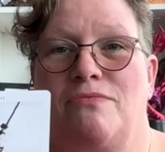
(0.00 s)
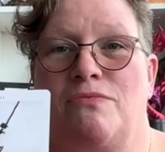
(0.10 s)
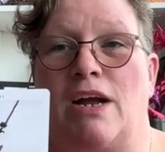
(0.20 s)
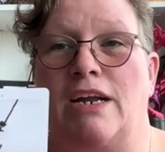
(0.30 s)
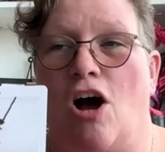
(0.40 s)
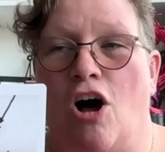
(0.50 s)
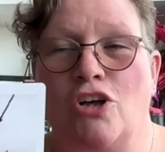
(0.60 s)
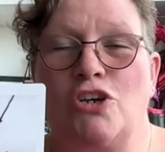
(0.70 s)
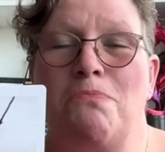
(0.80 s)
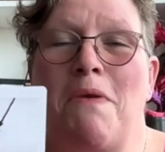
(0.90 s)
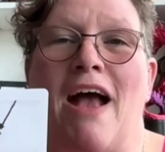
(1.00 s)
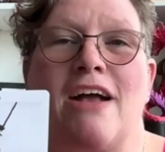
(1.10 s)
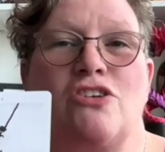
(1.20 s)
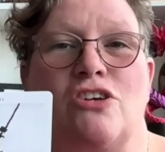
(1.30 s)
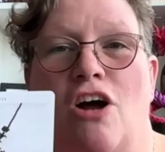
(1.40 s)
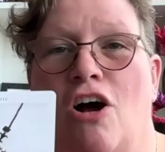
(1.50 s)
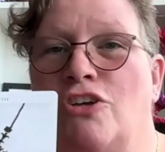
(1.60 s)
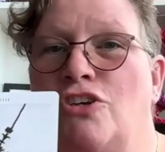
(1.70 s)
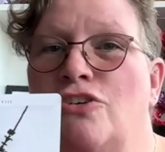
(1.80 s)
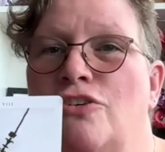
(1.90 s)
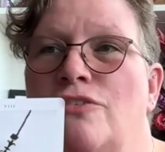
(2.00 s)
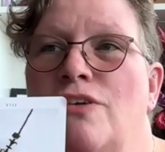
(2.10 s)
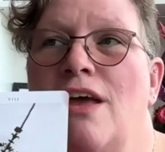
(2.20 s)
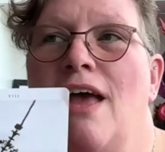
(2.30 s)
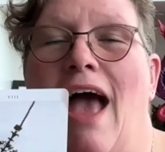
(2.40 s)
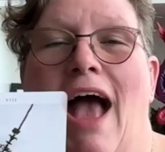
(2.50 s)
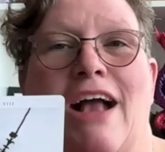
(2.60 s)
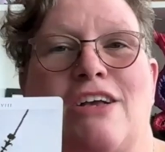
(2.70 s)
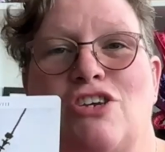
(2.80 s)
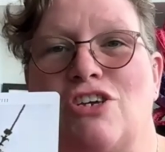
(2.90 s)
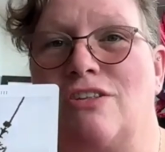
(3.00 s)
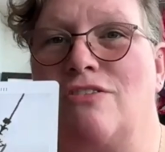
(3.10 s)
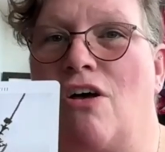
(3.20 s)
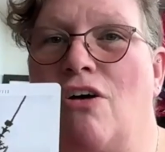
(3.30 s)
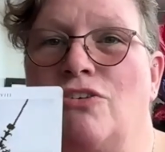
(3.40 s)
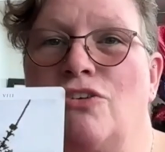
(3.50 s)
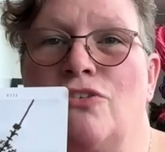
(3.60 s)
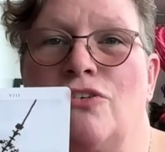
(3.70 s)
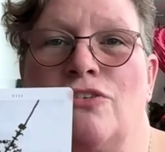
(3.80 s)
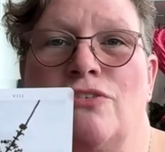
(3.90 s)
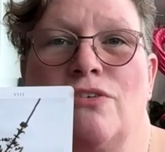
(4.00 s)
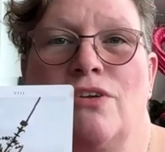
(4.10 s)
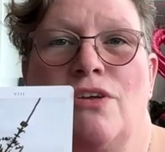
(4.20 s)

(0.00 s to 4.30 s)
Right? All your passion, all your actions, all your